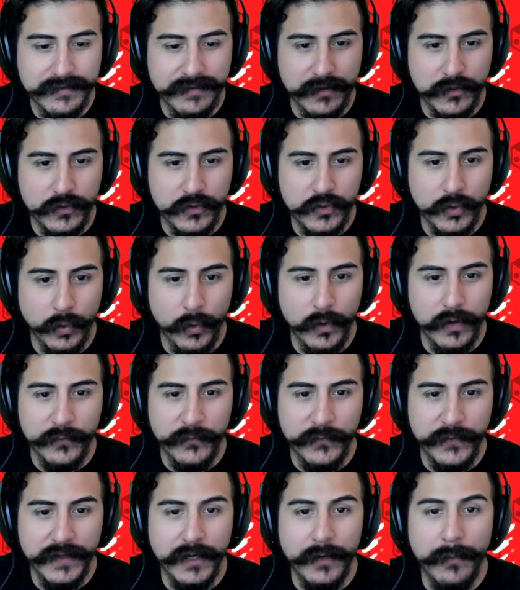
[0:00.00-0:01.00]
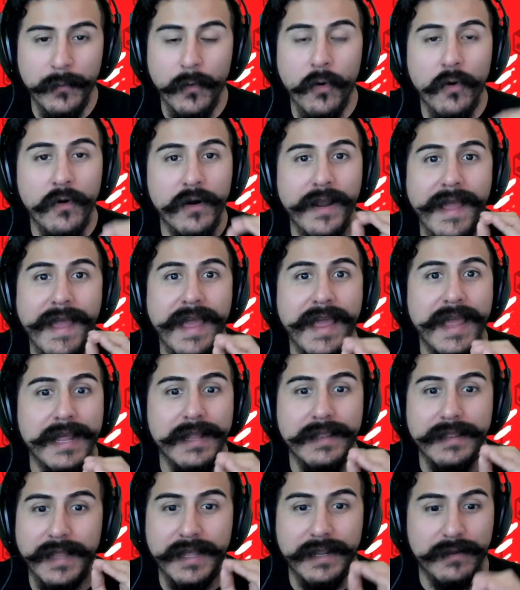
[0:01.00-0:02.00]
a short film or
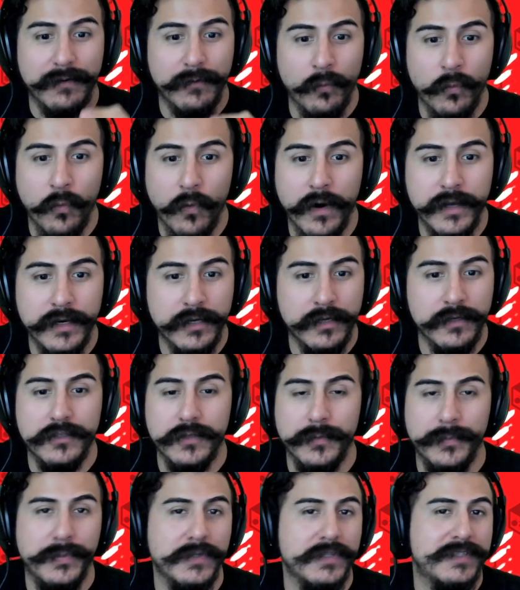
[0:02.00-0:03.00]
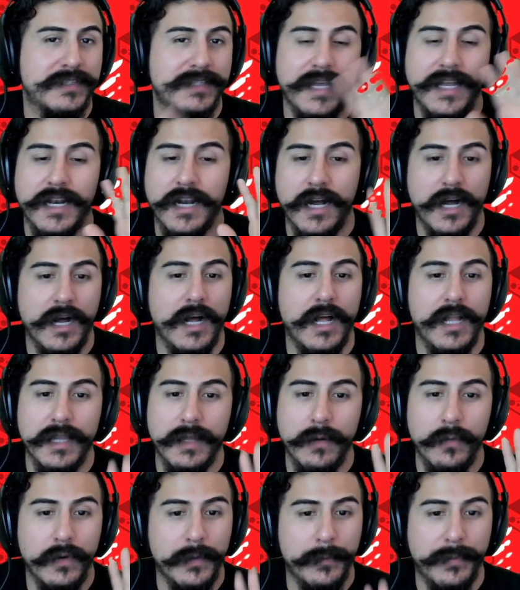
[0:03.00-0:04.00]
a like 100%
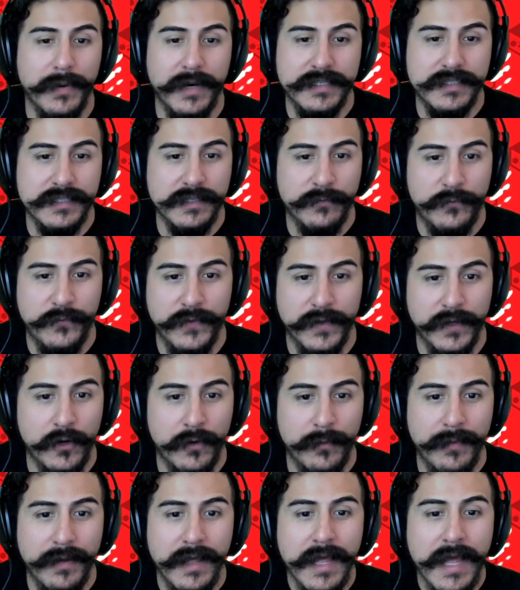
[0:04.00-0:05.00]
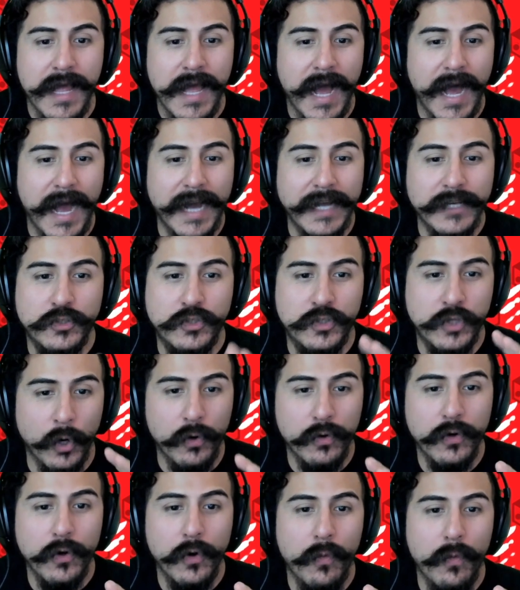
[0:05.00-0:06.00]
Hollywood budget film. I
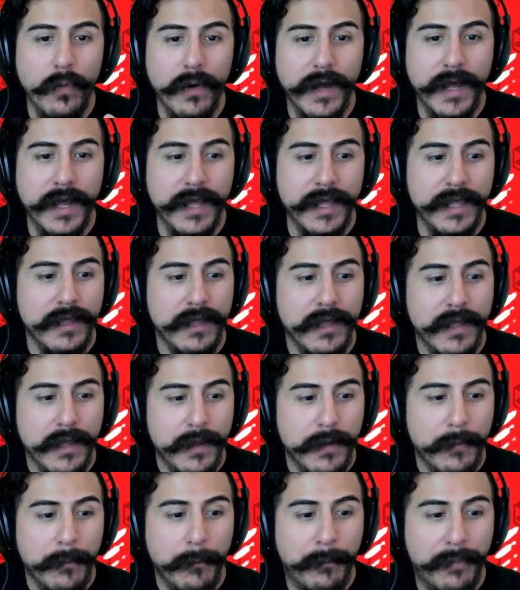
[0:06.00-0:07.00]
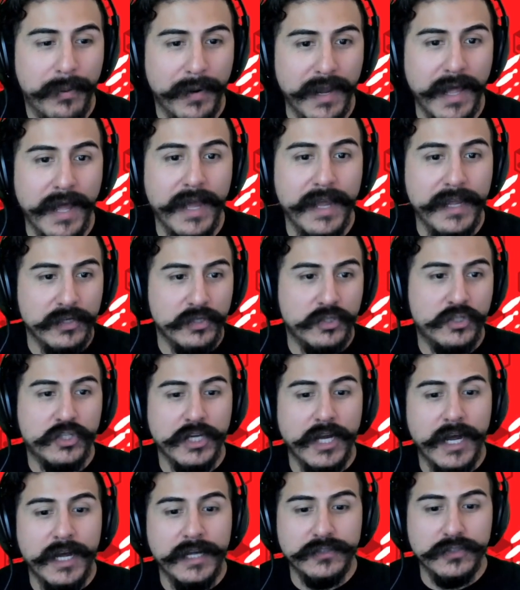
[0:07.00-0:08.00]
don't know why blind
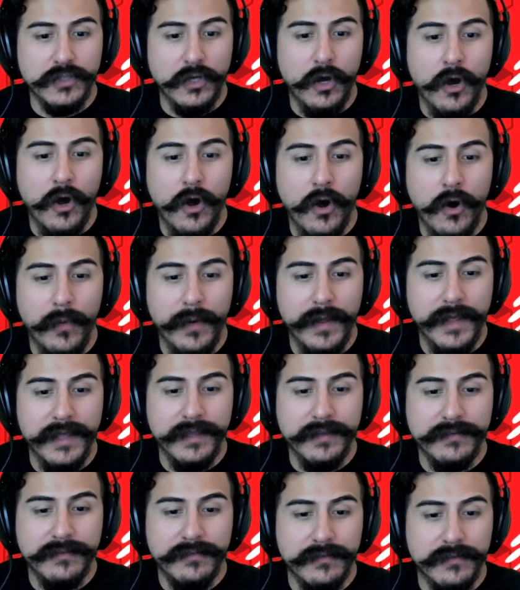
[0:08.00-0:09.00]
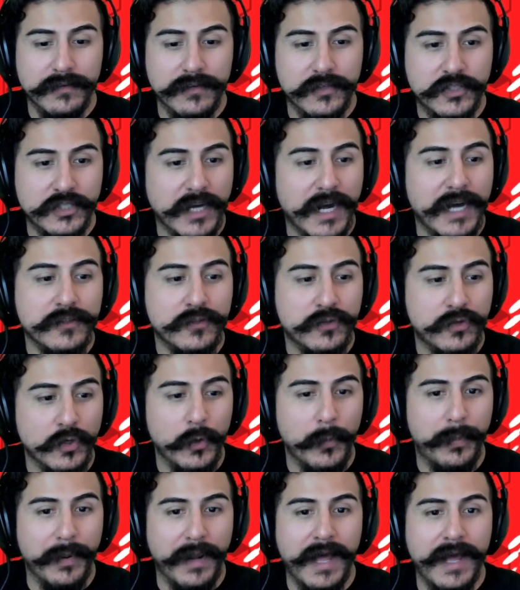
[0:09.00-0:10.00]
shots always, shots
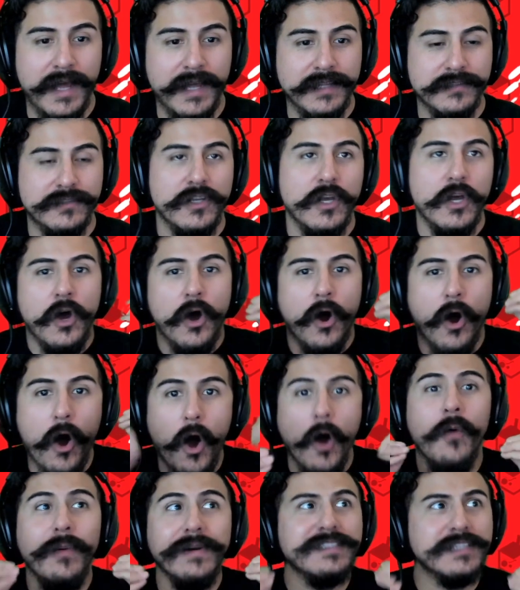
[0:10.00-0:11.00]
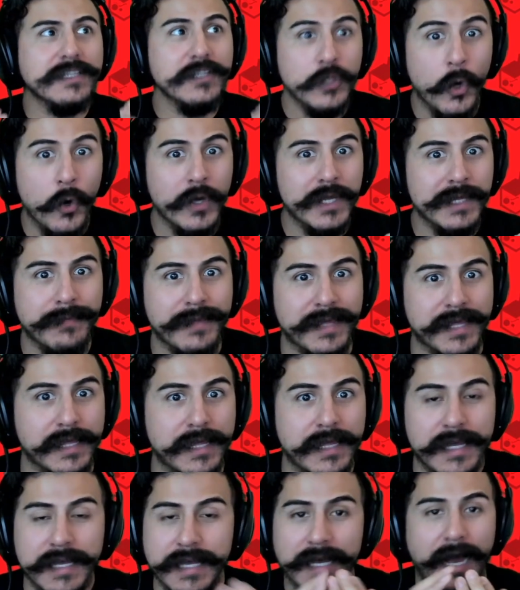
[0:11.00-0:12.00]
through blinds always annoy
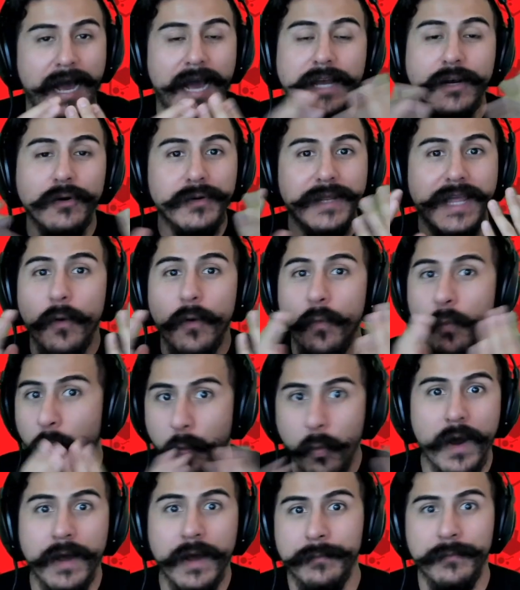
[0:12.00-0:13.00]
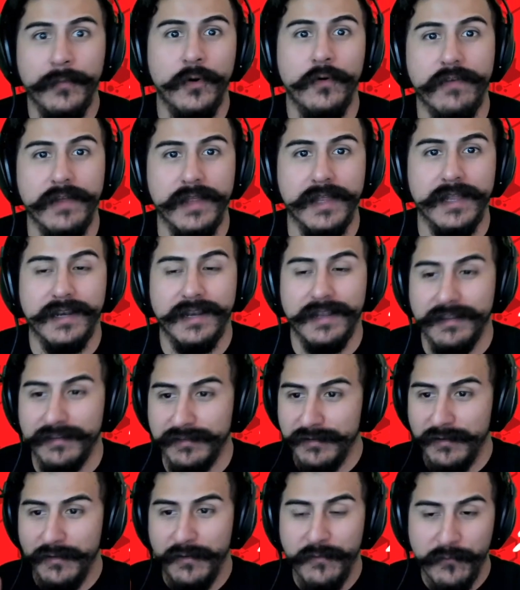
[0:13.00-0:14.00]
me. I don't care what movie it
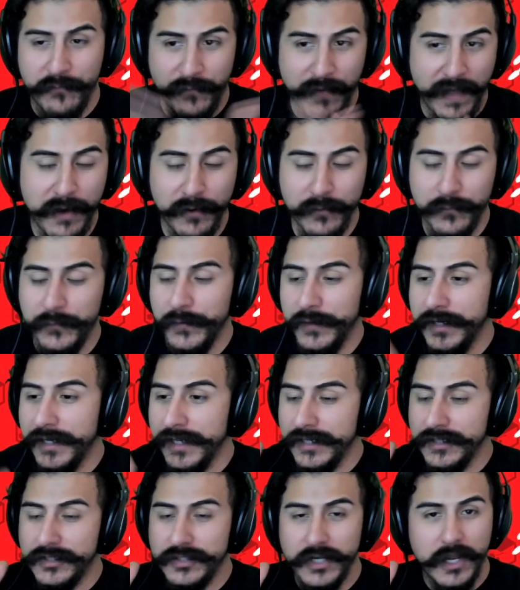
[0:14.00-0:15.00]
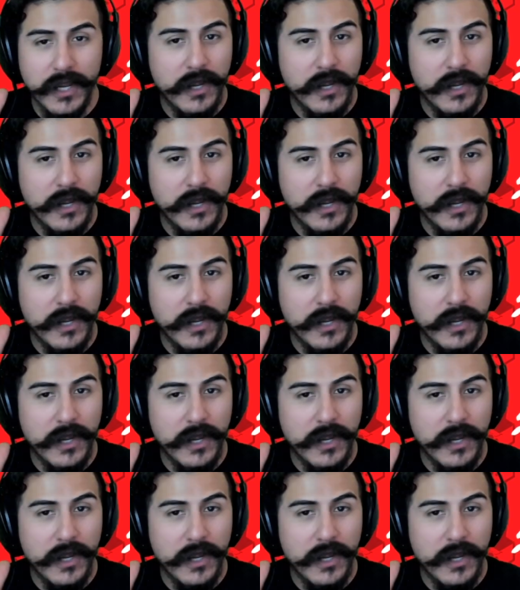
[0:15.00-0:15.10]
is. Found footage,